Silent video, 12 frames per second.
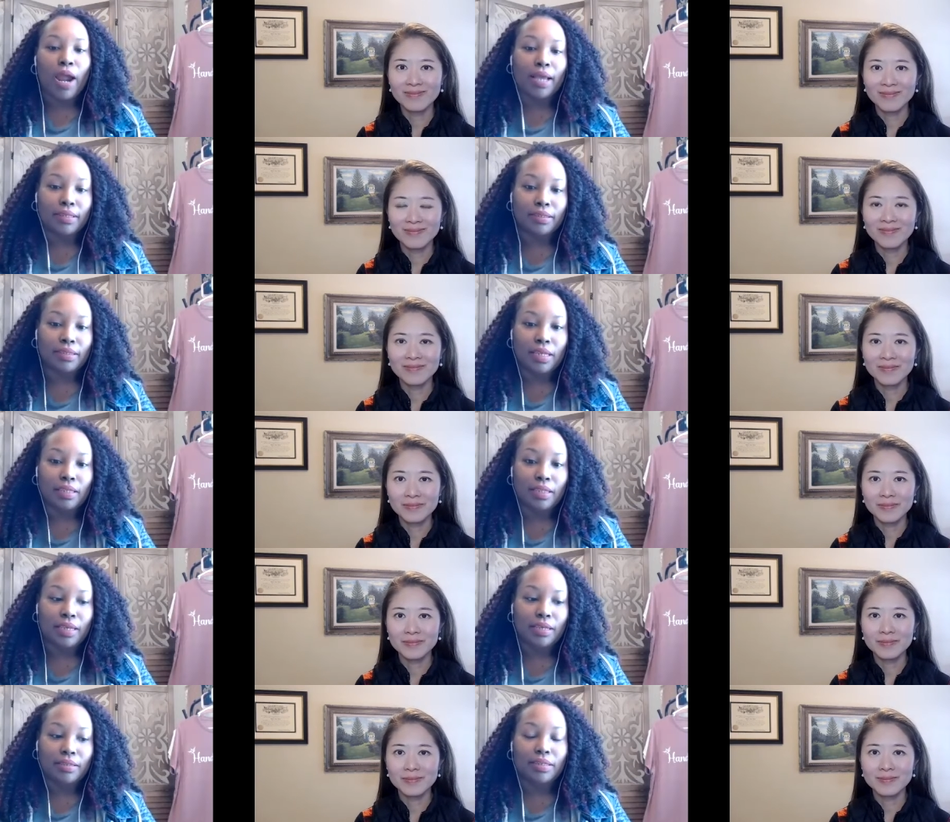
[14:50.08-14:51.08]
Speaker 1: practicing
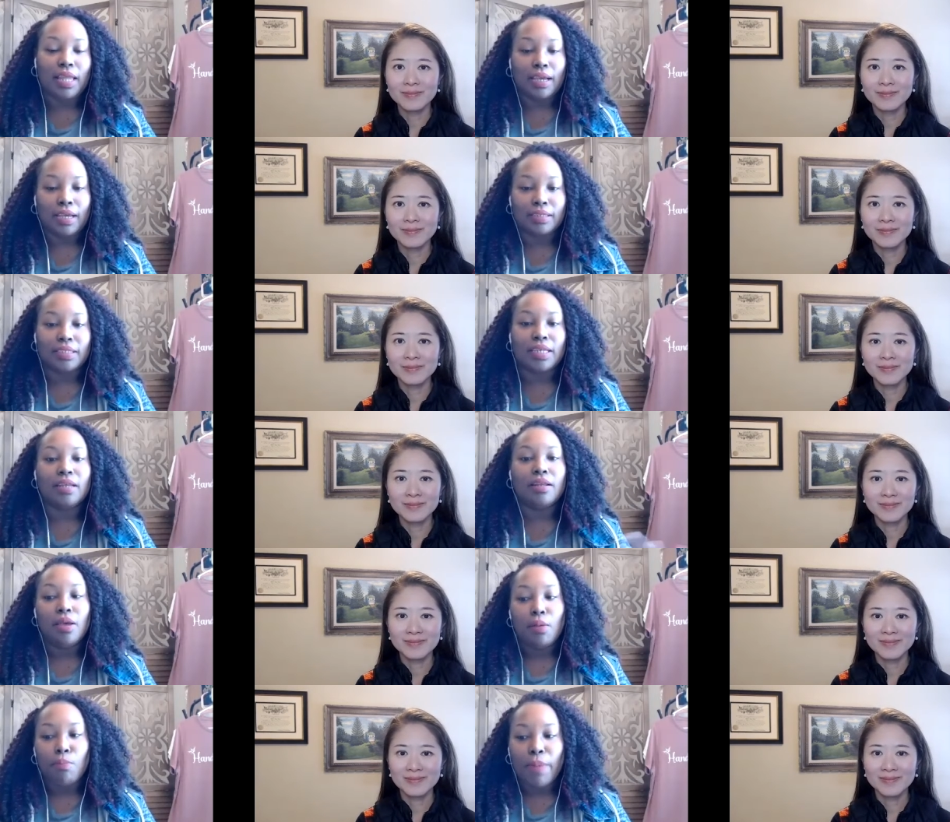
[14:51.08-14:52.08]
these. And like I said,
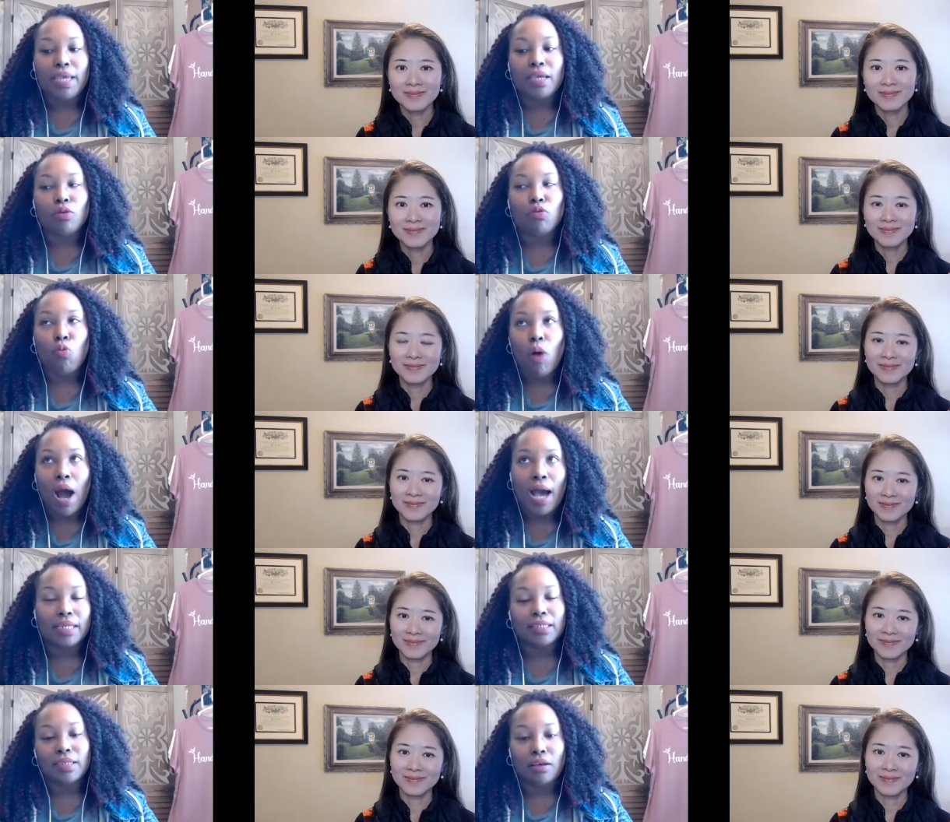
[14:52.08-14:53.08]
making
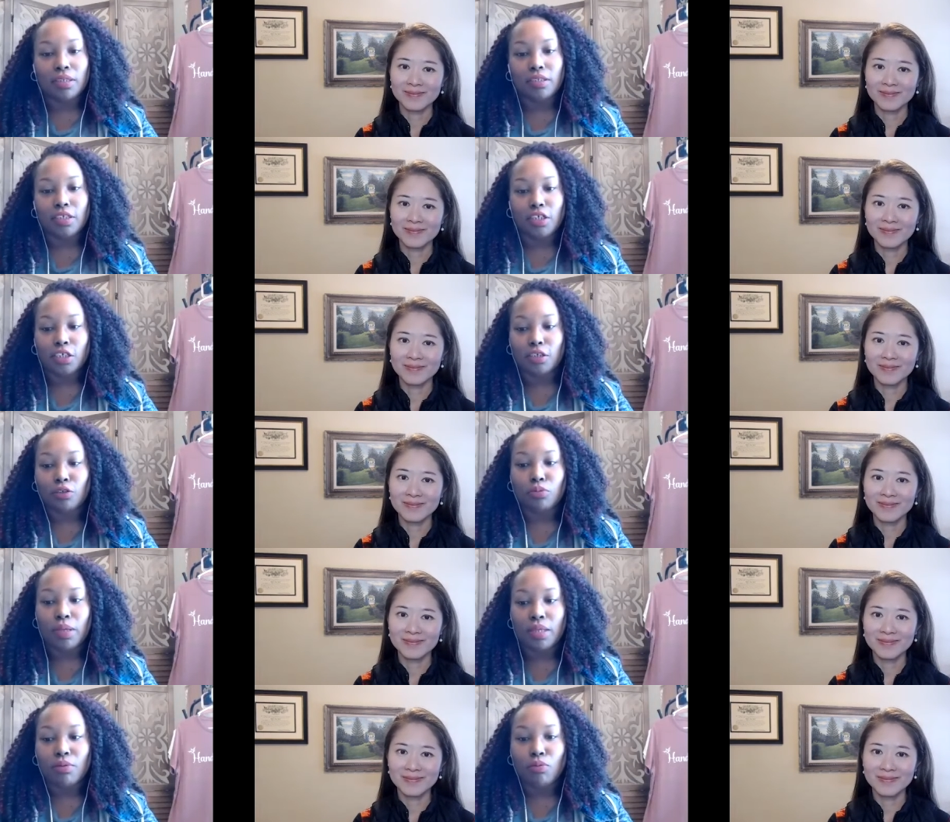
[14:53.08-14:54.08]
wise, sound decisions
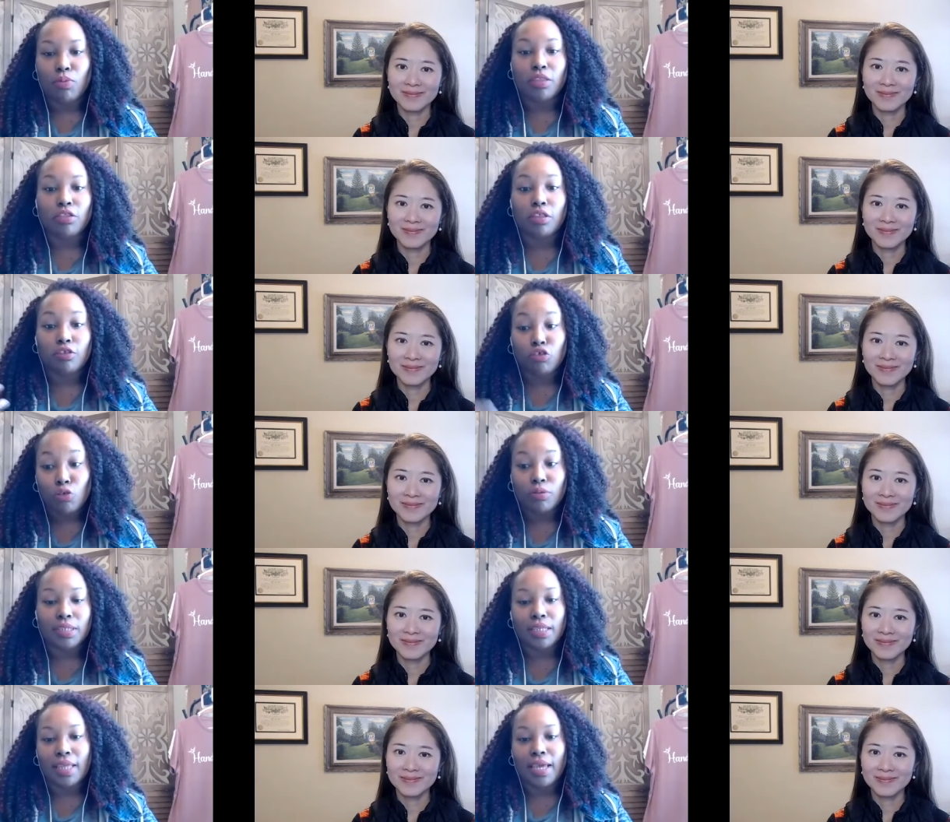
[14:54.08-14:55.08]
with the
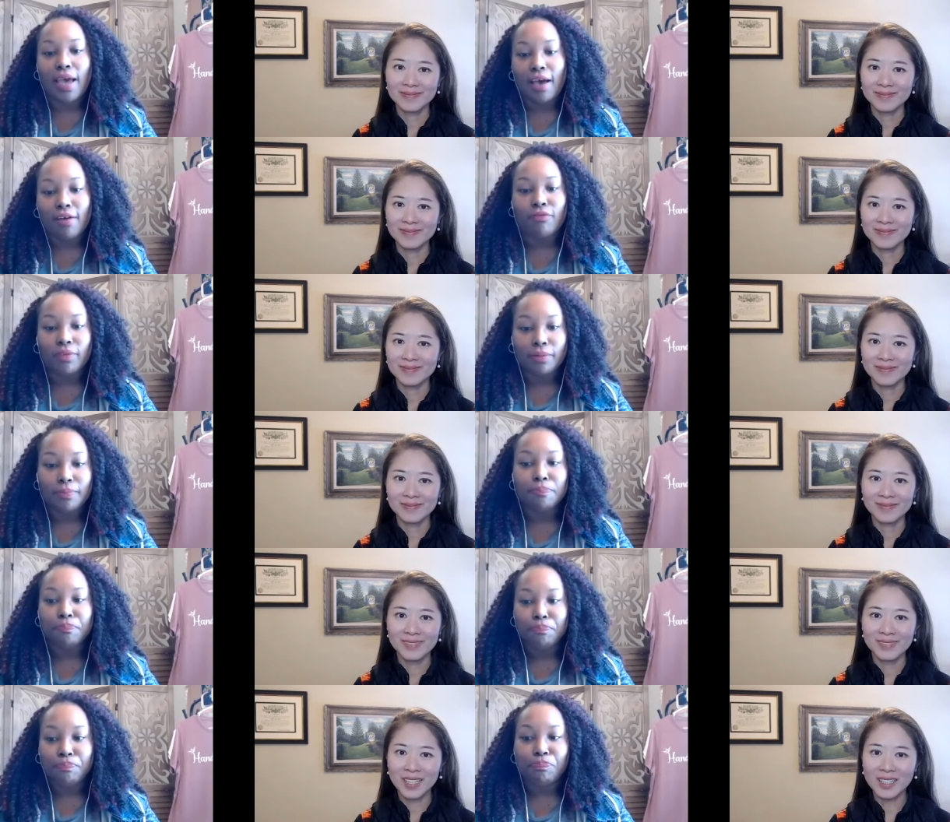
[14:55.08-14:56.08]
tools that they have.
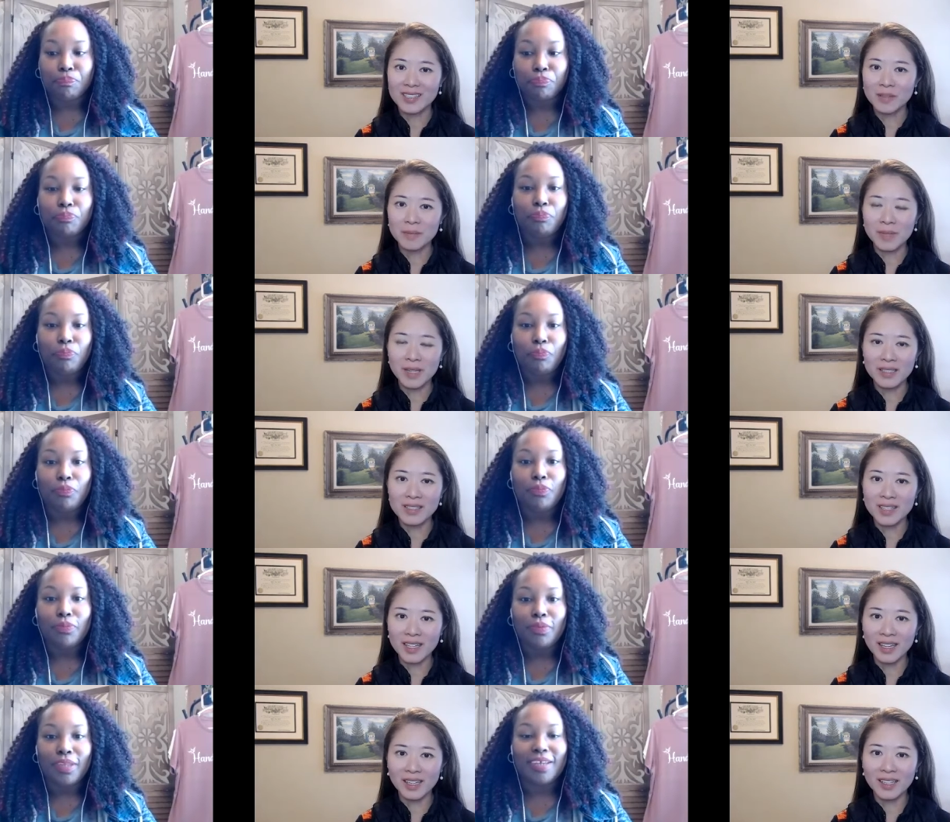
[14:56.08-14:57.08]
Speaker 2: That's
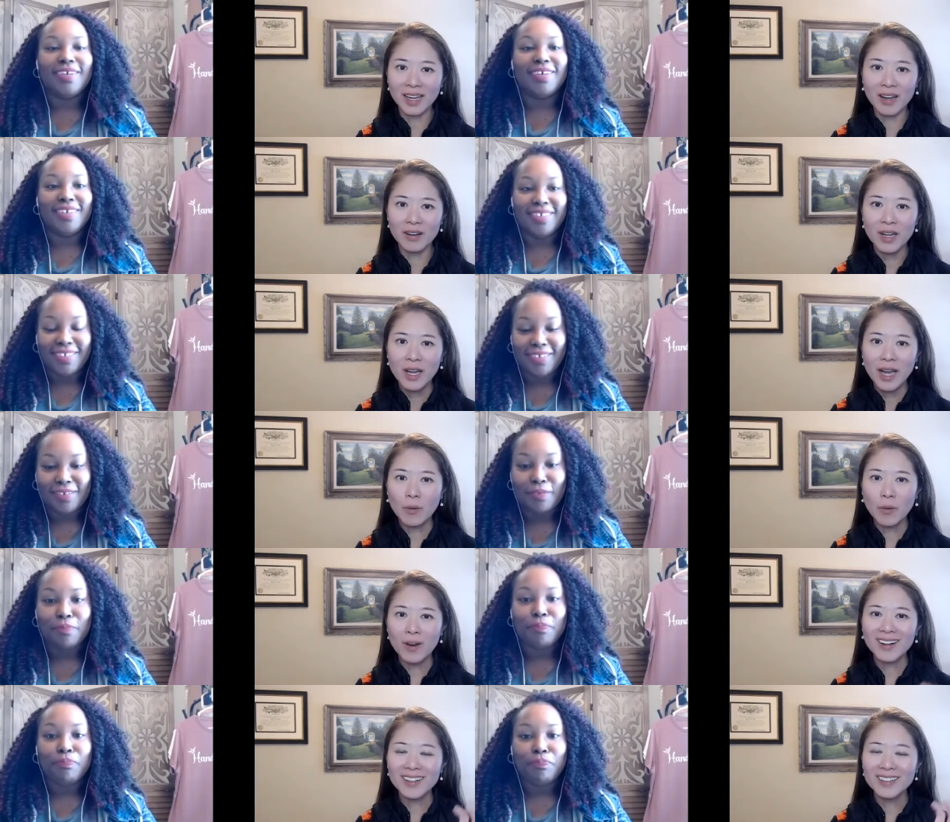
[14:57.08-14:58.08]
amazing. Now,
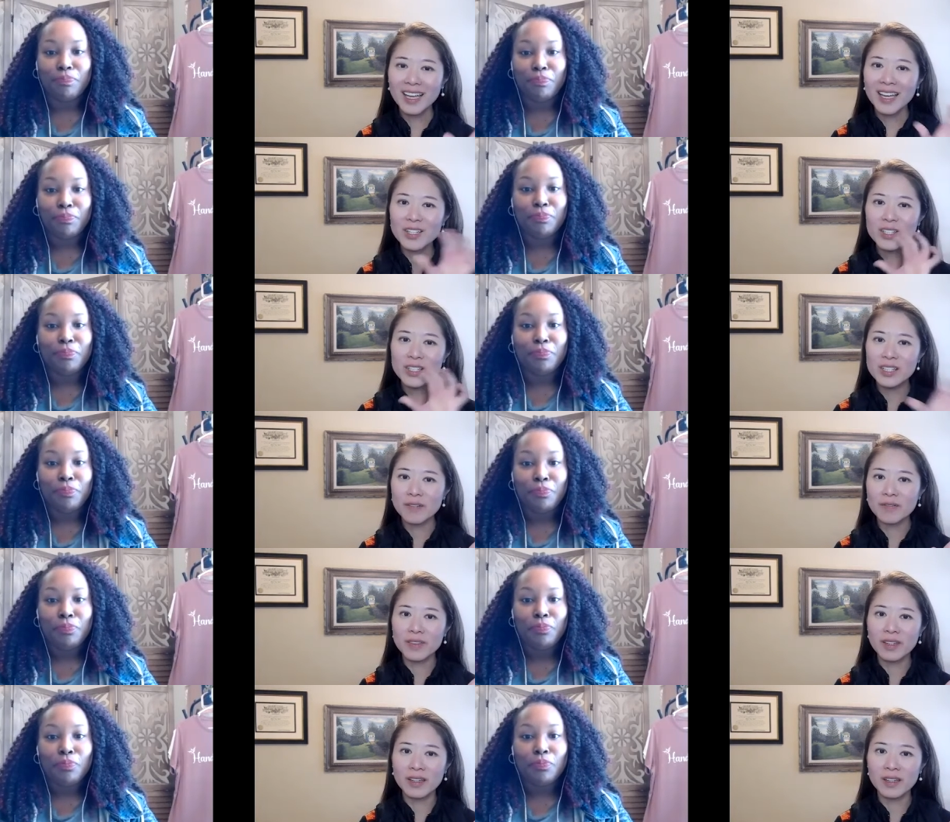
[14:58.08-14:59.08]
what are the ages
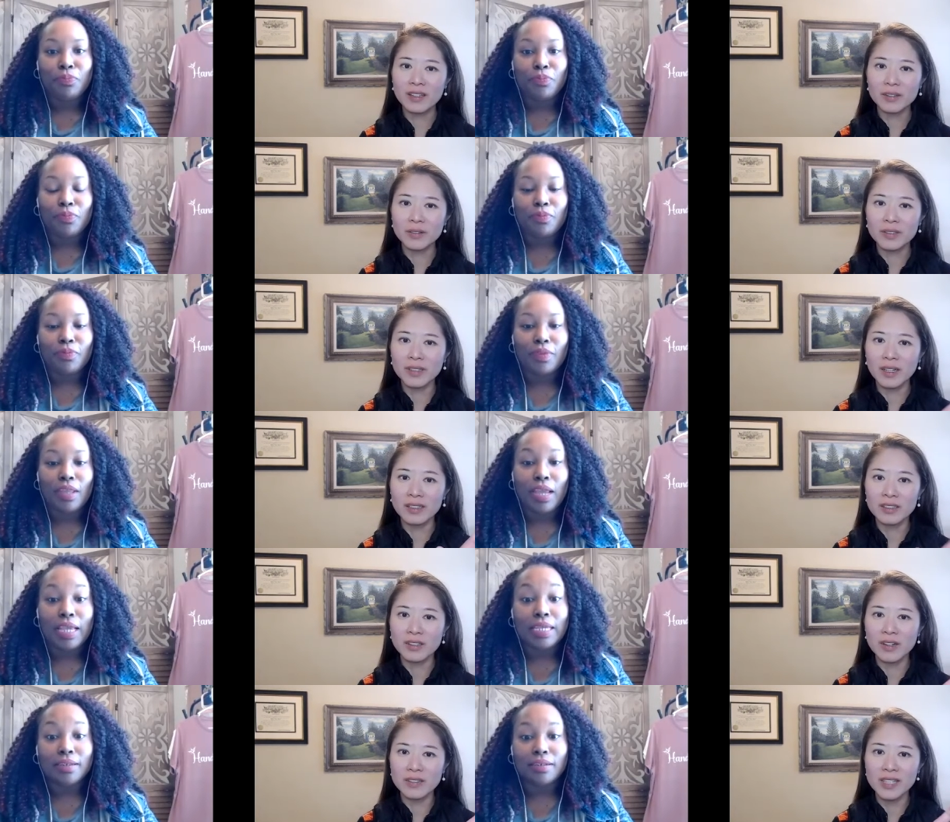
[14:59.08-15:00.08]
of the
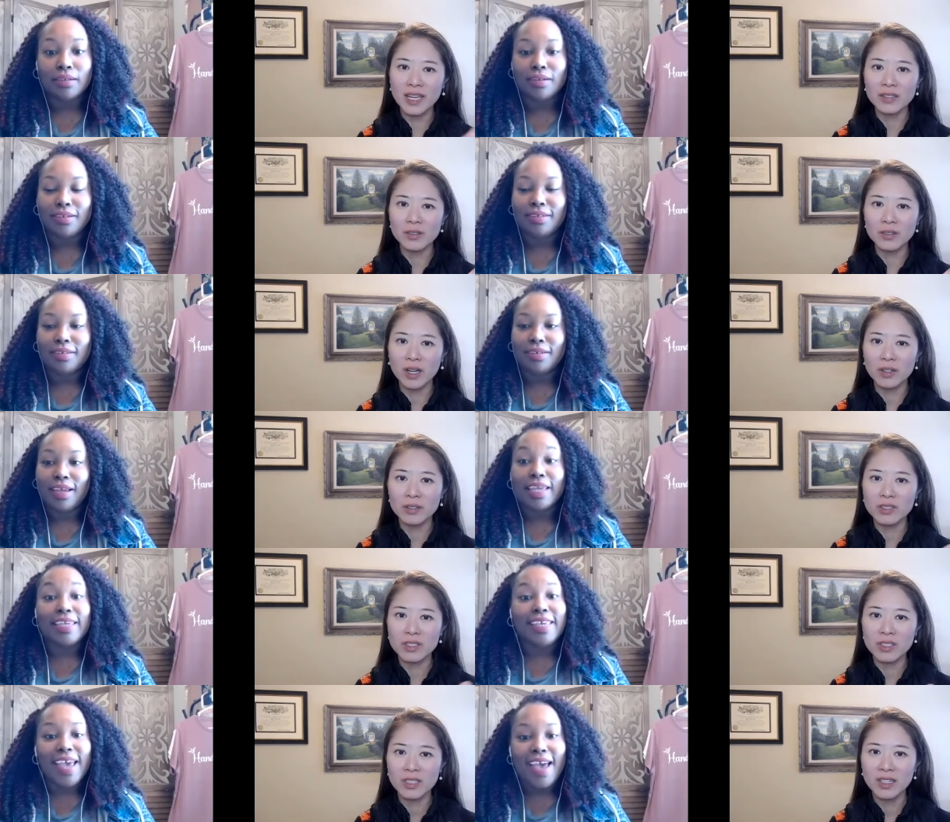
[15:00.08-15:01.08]
girls that you coach?
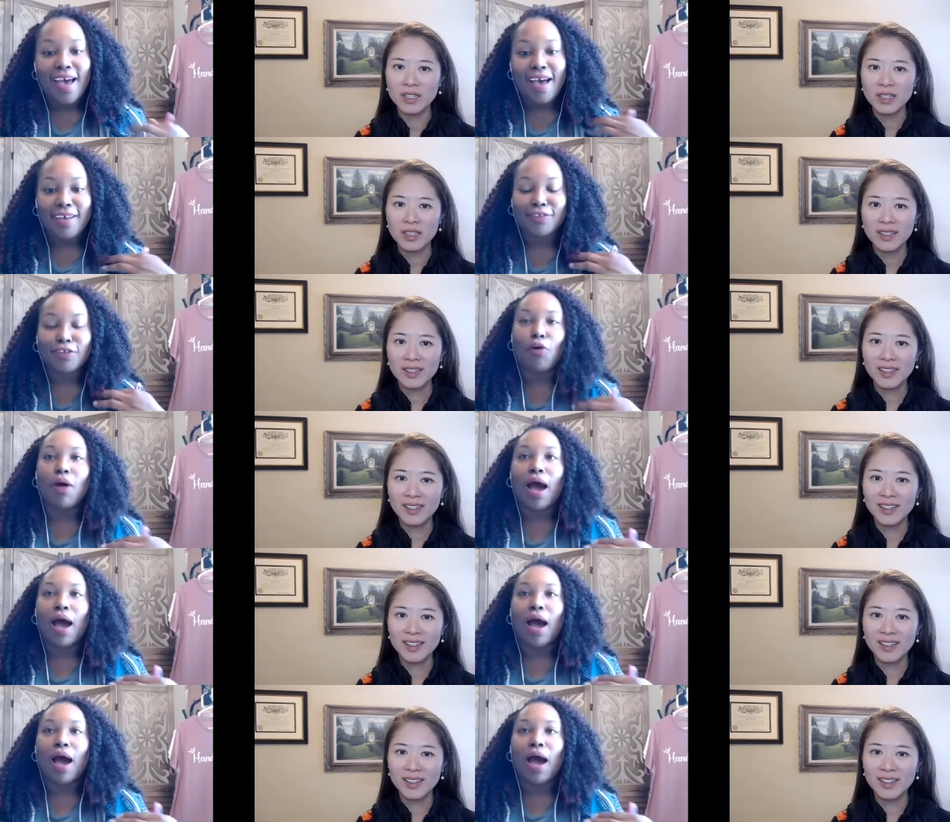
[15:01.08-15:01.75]
Speaker 1: Yeah, so